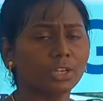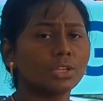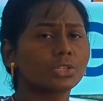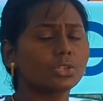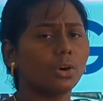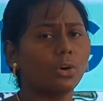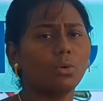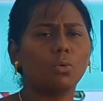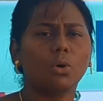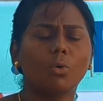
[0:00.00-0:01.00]

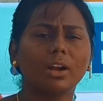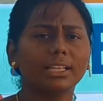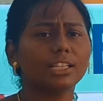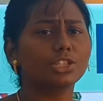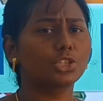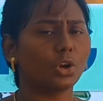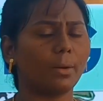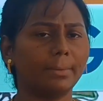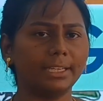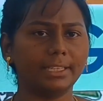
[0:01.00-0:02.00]
So, what is
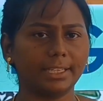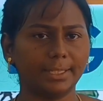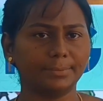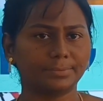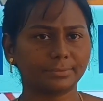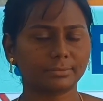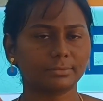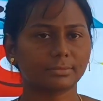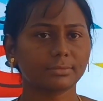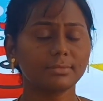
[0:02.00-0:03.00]
geometry?
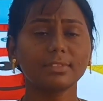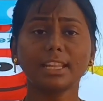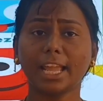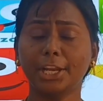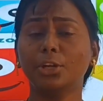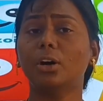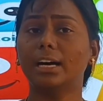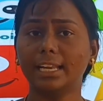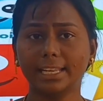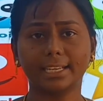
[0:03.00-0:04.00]
In your
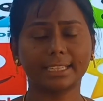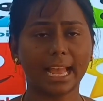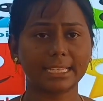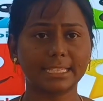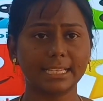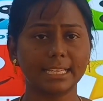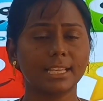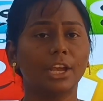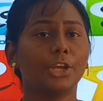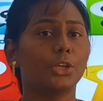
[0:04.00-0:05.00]
earlier classes,
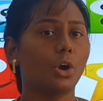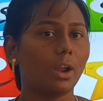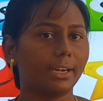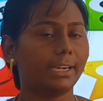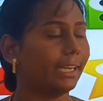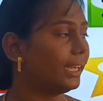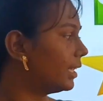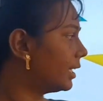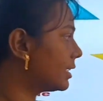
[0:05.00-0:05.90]
you already learnt